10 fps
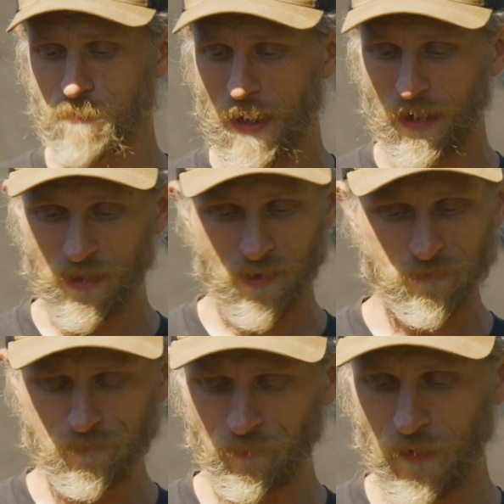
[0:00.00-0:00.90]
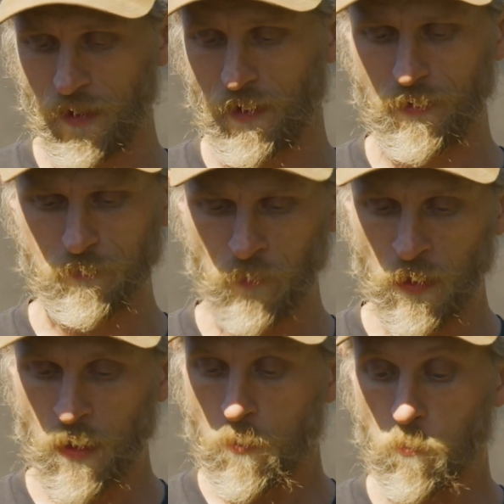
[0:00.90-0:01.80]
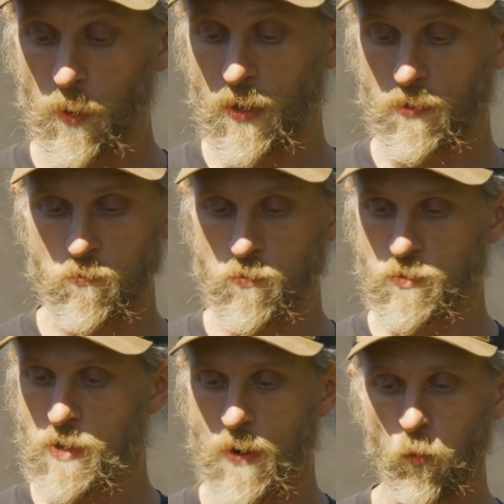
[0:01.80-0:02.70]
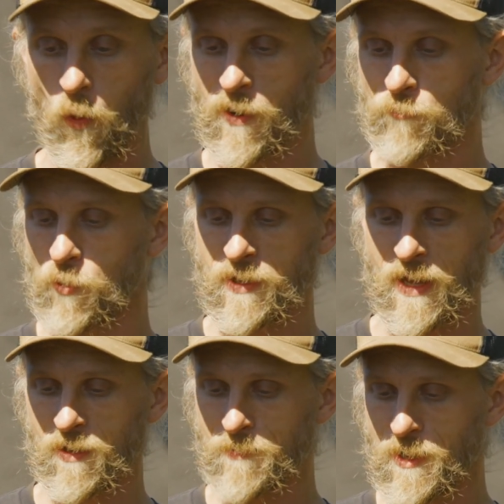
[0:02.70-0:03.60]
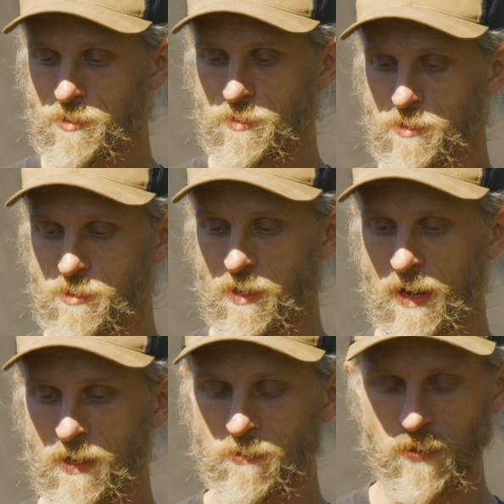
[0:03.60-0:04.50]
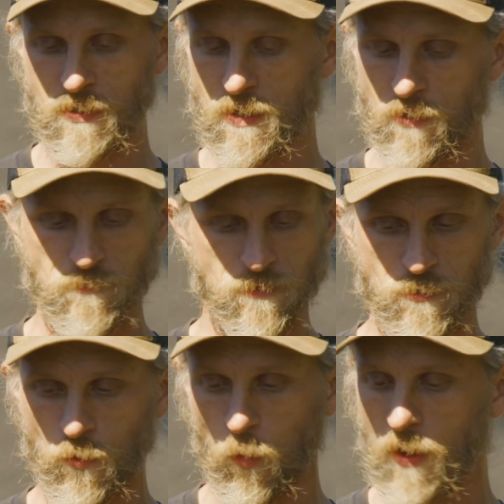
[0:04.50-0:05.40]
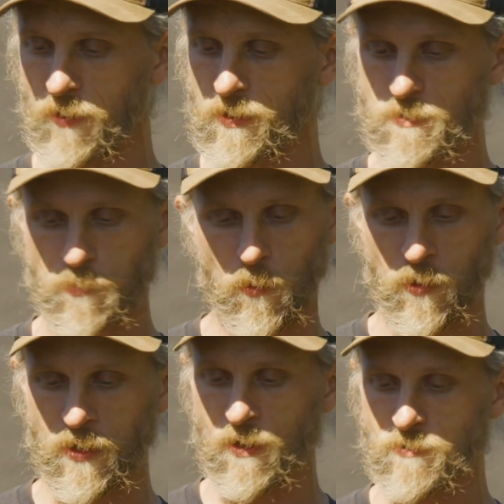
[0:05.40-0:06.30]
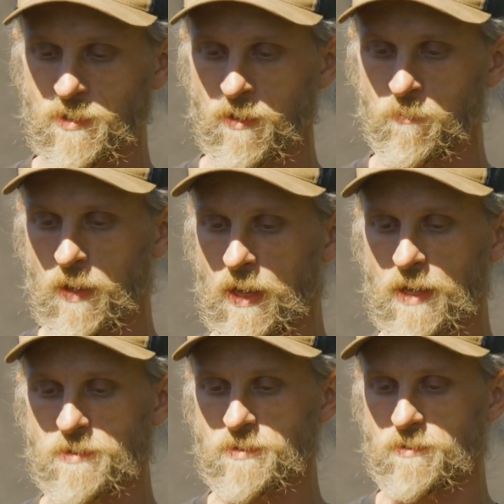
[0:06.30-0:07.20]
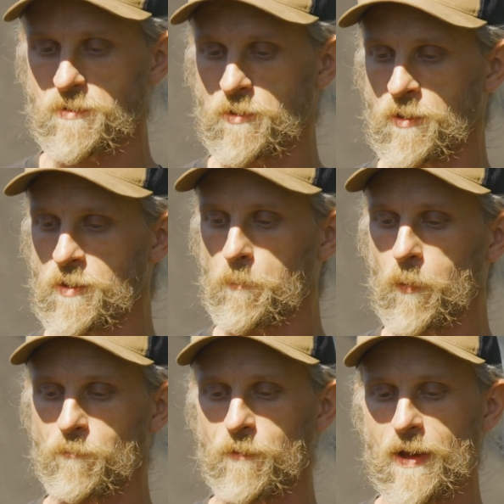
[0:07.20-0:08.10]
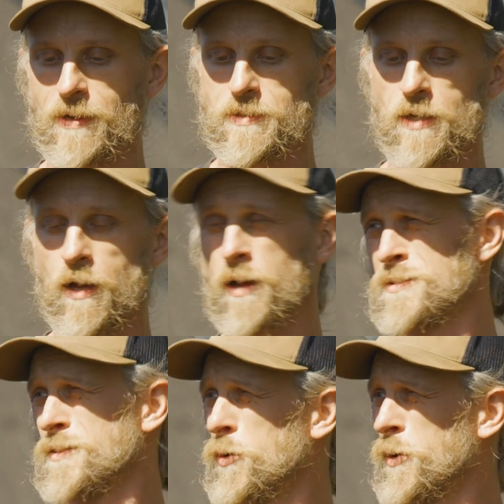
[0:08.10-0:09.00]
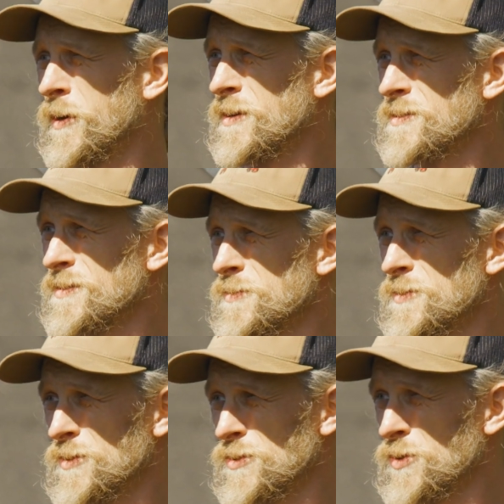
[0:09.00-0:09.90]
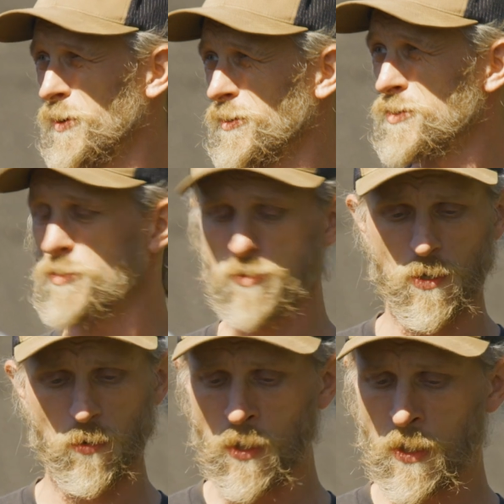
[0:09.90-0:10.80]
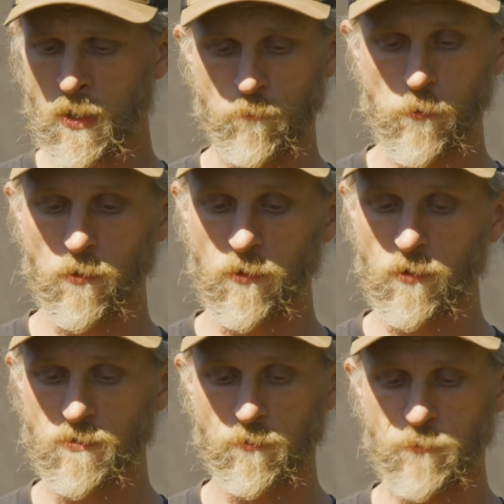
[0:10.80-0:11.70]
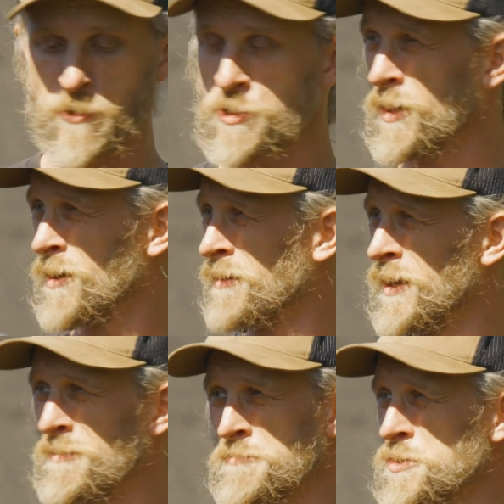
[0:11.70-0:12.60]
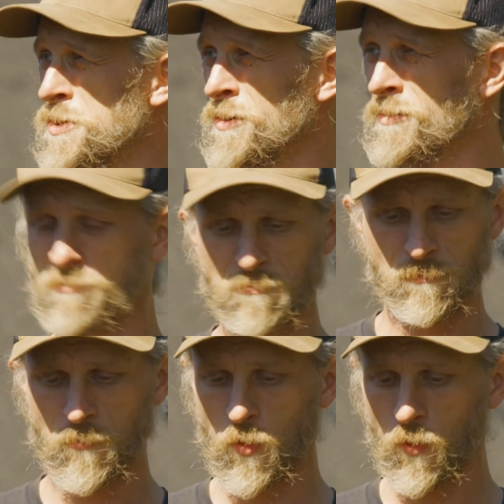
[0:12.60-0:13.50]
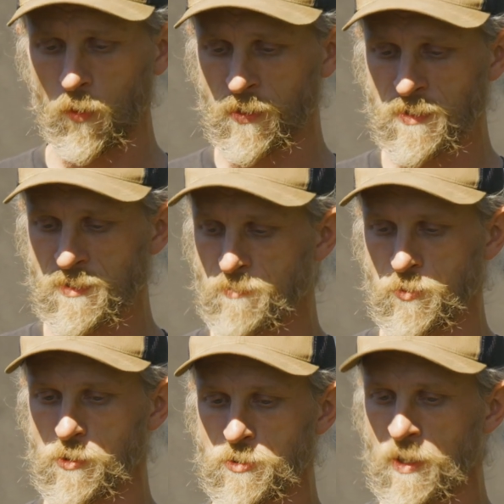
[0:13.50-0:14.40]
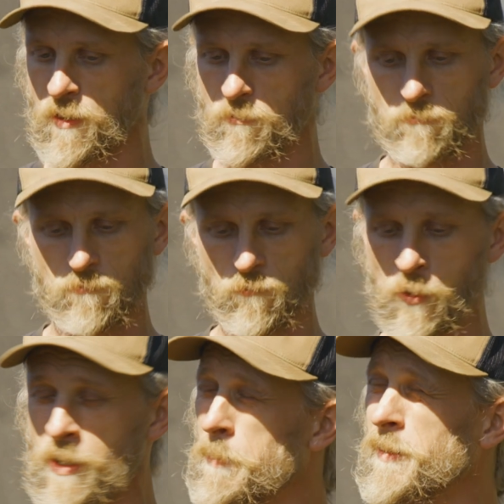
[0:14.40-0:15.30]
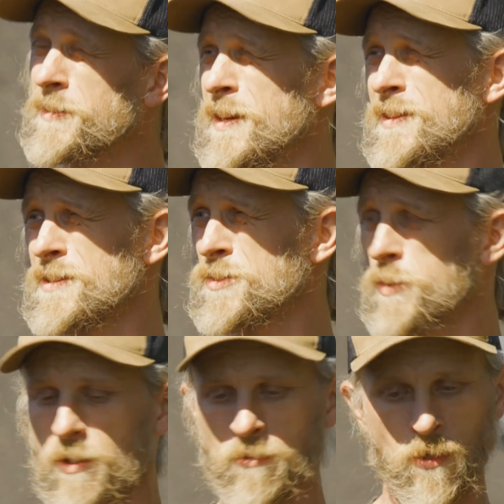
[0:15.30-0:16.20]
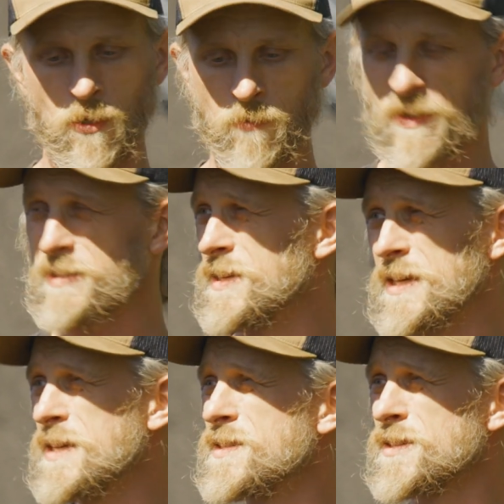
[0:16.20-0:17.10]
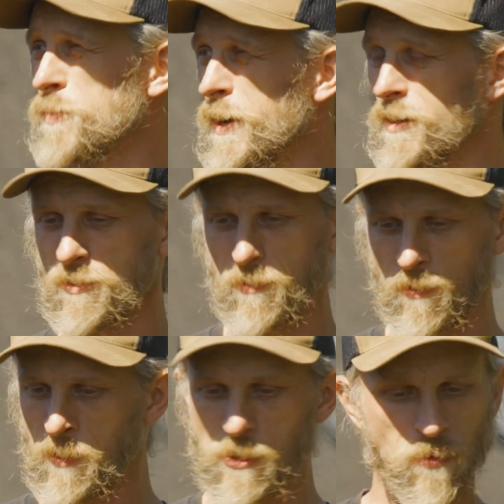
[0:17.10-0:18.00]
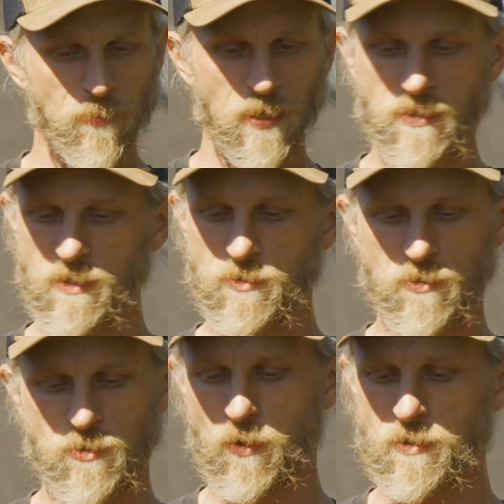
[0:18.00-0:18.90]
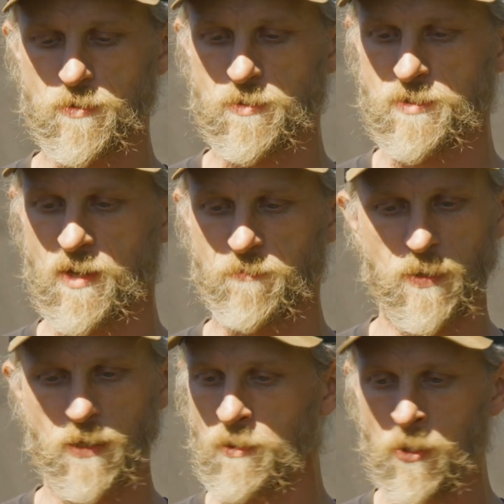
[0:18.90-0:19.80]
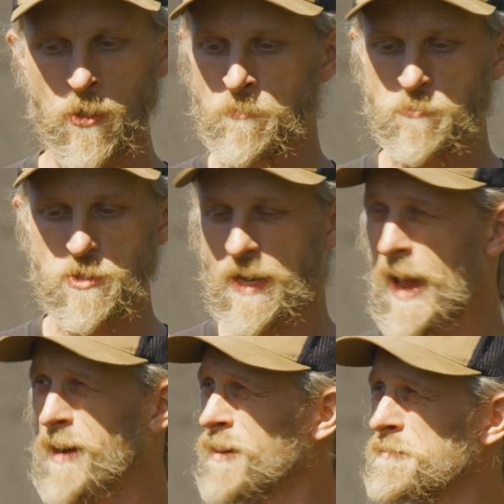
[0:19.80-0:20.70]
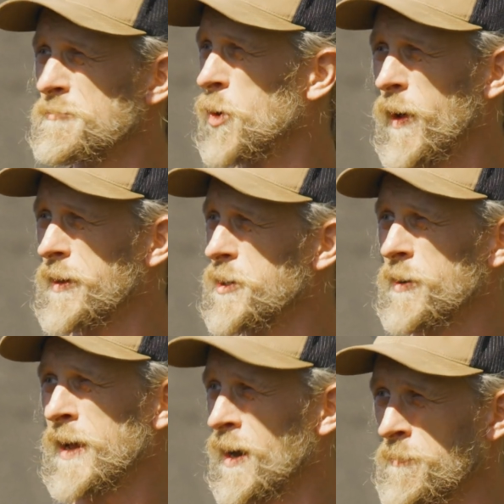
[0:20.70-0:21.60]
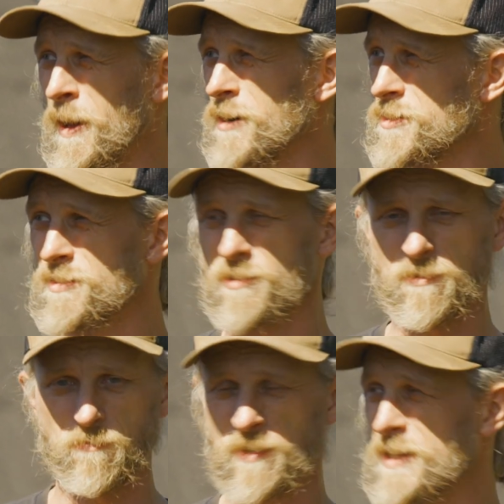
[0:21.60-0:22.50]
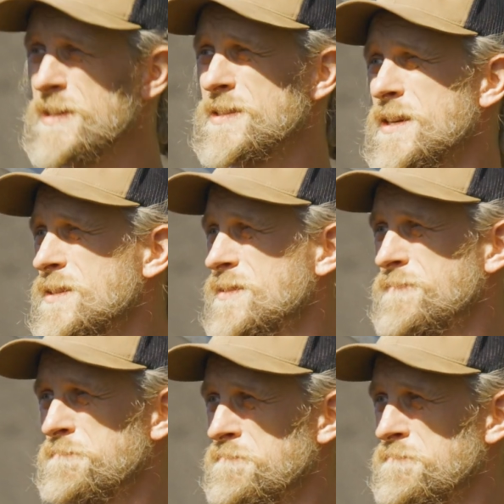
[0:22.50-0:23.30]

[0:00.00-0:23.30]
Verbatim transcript: back in, um, but whatever organic matter source you're adding, like I said, if it's quality, it's broken down some, it's gonna provide tons of organisms to the soil too. So if you're a little deficient in certain mm-hmm. organisms, or you're trying to rehabilitate that soil, that's the easiest way to do it. I mean, you can make teas, you can do all sorts of stuff, but just adding quality organic matter is the, the easiest